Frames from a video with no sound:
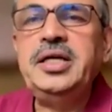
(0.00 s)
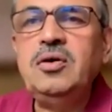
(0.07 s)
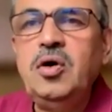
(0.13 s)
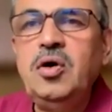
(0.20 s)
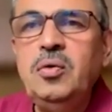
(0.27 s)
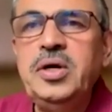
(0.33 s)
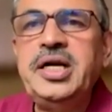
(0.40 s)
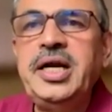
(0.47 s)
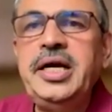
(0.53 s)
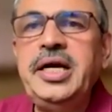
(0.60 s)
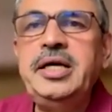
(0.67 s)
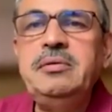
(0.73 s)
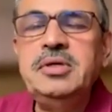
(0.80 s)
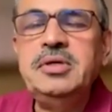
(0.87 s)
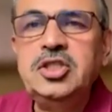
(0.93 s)
over time
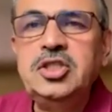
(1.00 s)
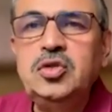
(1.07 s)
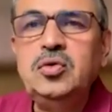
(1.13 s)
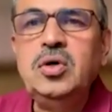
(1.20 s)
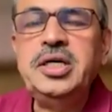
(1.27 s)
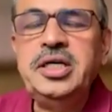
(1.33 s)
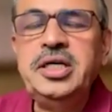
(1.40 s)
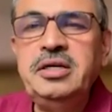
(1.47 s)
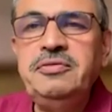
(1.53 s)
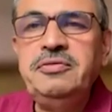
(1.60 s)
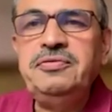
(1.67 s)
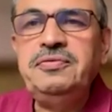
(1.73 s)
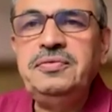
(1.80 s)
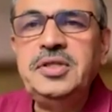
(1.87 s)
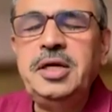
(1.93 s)
in the
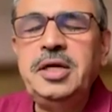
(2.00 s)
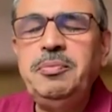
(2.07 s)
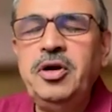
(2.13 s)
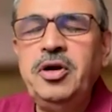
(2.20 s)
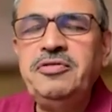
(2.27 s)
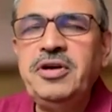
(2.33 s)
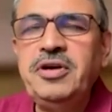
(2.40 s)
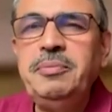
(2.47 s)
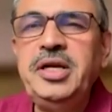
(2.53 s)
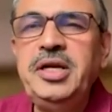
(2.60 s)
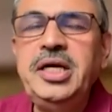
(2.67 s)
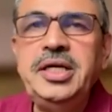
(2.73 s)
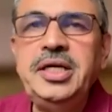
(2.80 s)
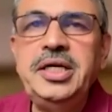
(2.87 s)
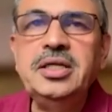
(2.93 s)
203.5 billion
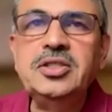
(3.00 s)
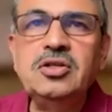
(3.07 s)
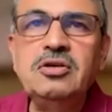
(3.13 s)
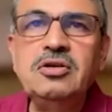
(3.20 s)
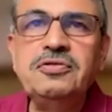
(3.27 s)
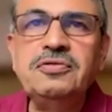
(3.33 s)
years of